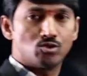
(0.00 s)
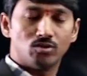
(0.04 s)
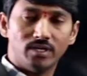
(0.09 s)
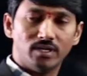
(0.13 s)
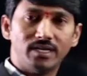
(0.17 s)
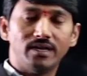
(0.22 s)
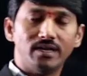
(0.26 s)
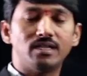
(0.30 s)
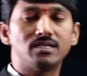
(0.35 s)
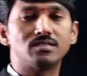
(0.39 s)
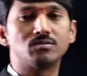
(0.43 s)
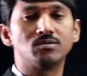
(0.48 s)
So
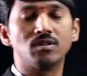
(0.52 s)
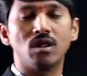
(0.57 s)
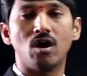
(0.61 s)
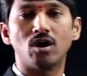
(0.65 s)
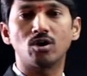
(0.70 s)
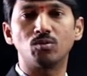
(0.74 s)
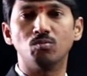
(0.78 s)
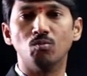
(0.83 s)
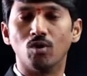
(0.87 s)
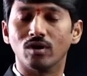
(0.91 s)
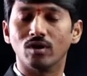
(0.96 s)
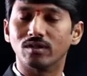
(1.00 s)
that it is
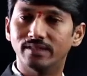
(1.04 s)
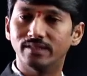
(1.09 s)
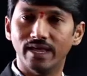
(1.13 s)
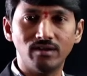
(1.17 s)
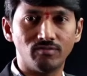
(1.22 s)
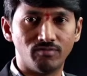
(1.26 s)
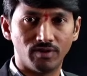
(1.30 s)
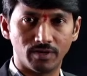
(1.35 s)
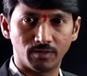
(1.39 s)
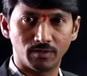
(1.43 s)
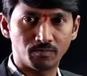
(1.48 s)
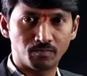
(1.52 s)
not more
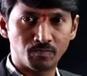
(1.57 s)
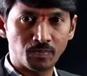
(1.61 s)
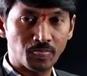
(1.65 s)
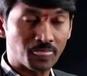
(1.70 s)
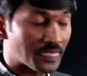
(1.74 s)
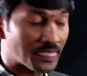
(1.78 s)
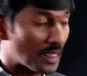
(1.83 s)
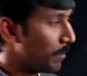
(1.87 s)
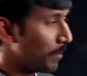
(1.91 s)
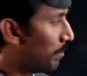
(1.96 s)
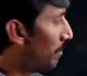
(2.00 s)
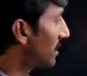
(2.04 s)
than 1.
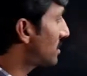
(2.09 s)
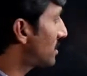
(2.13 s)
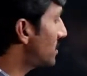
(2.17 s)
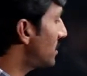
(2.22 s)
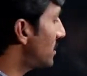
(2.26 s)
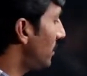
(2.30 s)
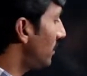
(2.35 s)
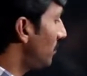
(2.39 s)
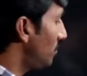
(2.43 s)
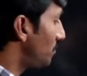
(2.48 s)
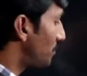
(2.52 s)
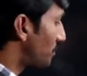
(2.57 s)
But
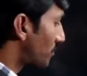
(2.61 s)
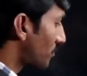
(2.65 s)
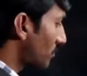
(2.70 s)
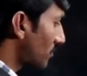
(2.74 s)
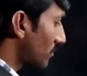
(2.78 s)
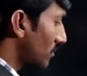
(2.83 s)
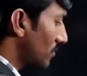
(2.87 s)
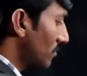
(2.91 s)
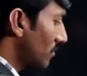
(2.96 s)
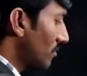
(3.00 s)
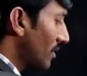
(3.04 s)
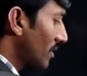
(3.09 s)
sir,
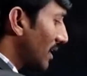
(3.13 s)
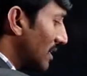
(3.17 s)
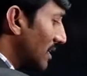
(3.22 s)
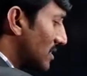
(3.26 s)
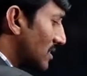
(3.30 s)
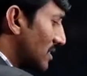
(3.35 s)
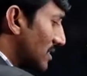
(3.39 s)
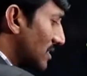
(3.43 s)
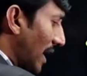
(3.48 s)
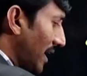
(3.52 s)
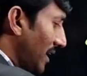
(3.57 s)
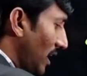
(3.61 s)

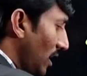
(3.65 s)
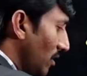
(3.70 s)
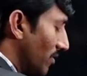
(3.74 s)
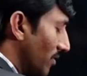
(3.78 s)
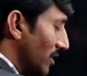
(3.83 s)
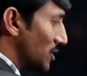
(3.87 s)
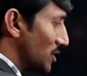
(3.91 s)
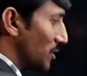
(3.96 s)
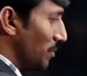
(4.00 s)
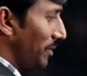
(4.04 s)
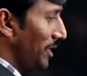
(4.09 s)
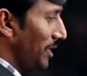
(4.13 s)
sine
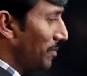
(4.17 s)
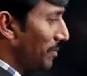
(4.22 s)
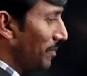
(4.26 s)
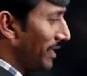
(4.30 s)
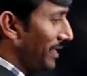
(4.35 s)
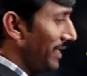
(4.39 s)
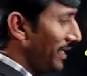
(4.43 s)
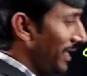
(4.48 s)
inverse B by